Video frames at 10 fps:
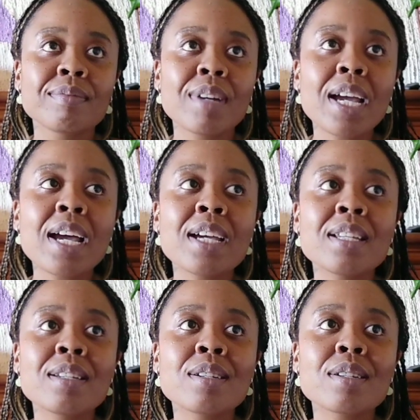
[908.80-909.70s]

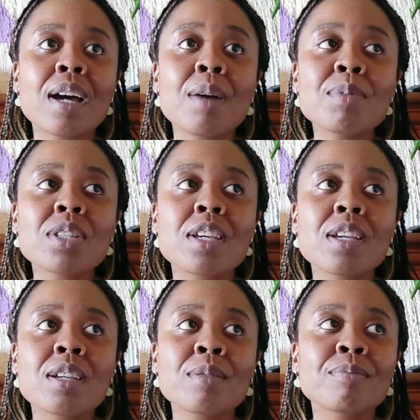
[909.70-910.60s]
And I'm
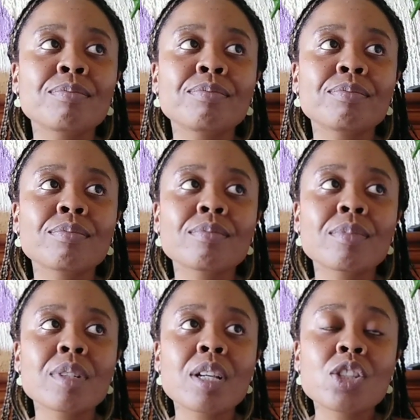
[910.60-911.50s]
saying
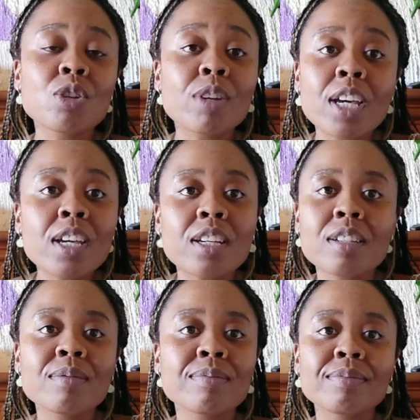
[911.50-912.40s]
it's okay
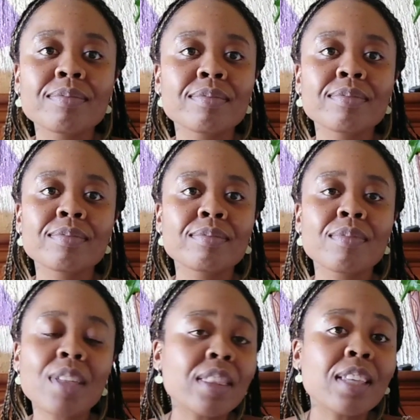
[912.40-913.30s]

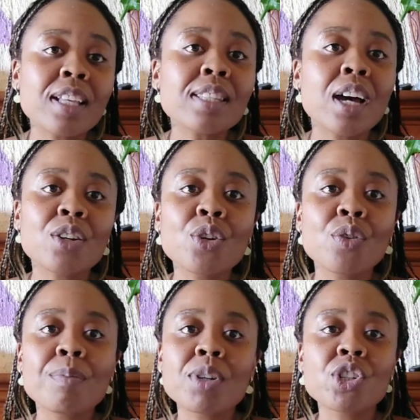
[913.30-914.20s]
that that's how your
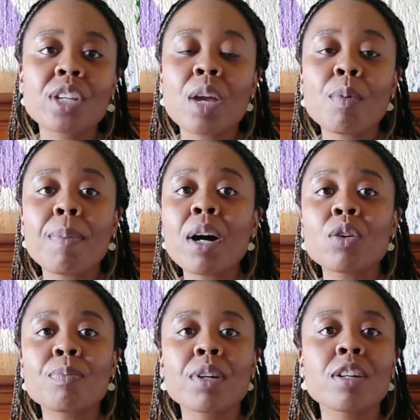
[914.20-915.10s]
ambition came
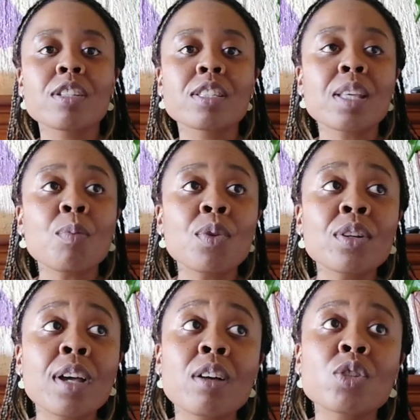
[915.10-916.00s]
about, because someone
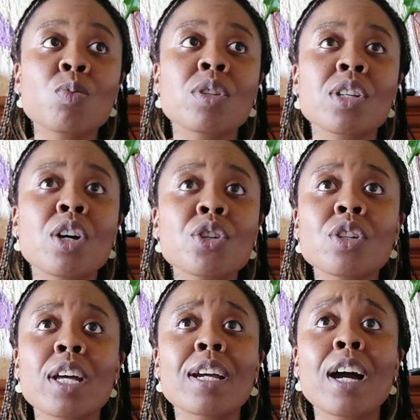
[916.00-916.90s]
else will tell you,
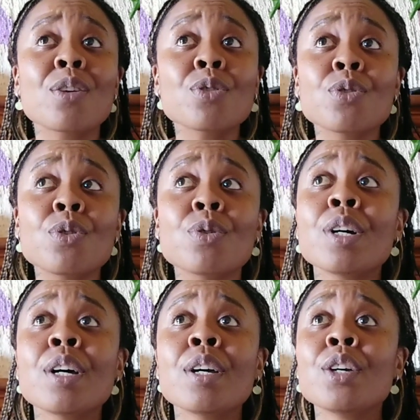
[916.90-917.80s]
like, I don't know,
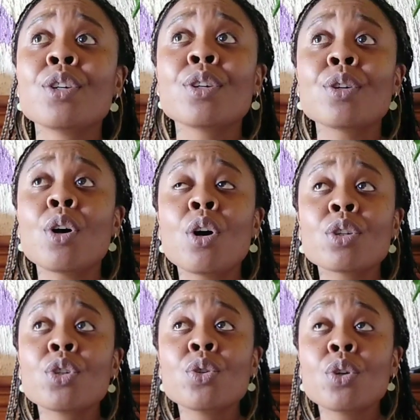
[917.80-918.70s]

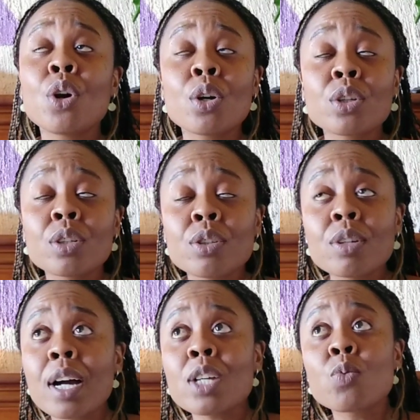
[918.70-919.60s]
you
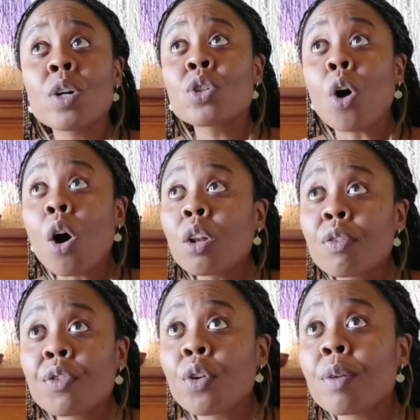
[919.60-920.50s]
guys want all
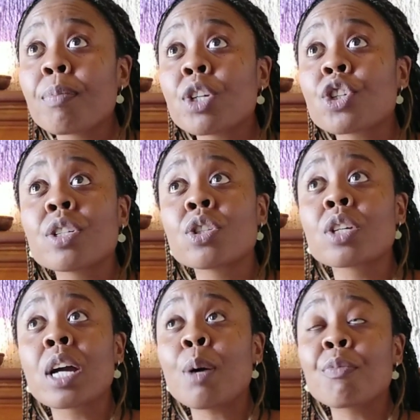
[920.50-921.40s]
of your ambition to
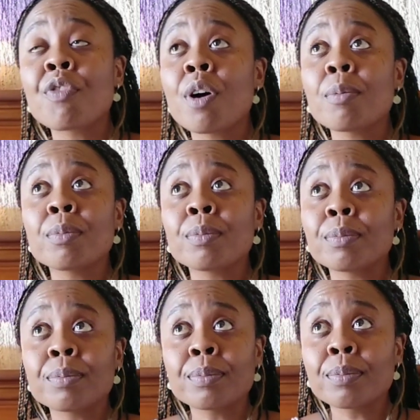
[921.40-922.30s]
come from
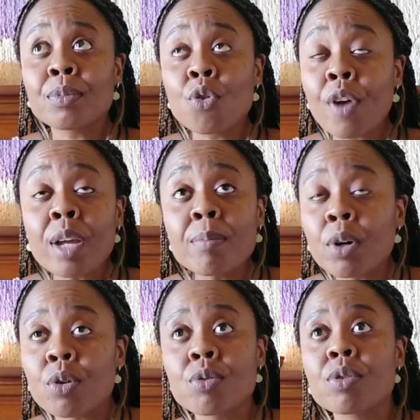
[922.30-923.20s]

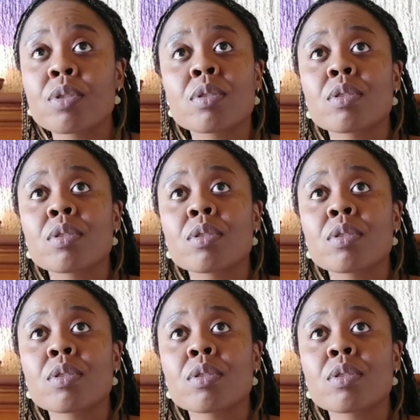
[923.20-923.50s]
rainbows